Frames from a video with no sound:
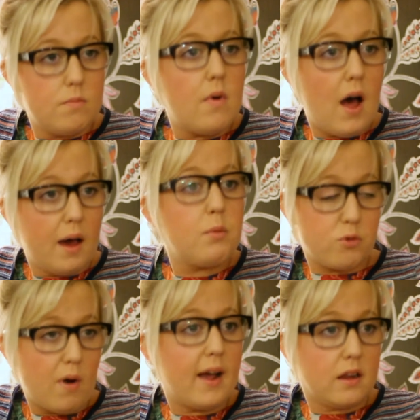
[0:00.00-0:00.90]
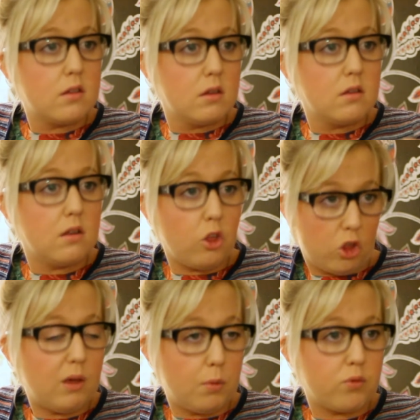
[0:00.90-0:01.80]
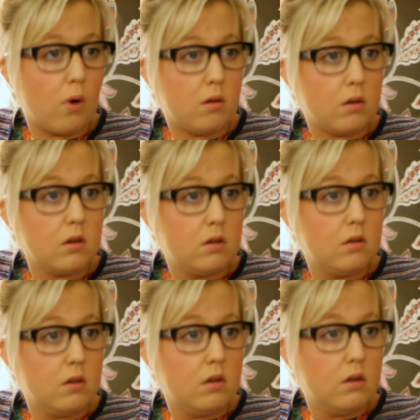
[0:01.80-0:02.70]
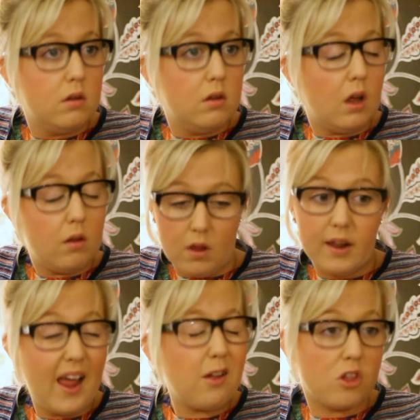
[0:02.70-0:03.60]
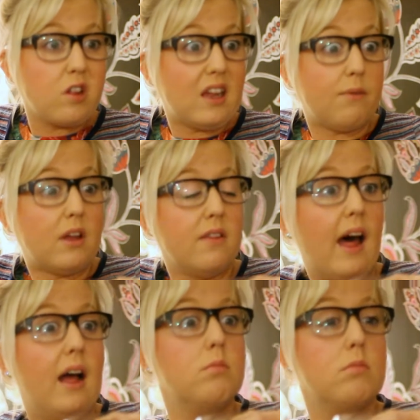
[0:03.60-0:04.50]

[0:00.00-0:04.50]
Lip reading: I was right and she was wrong. And let's just leave it at that.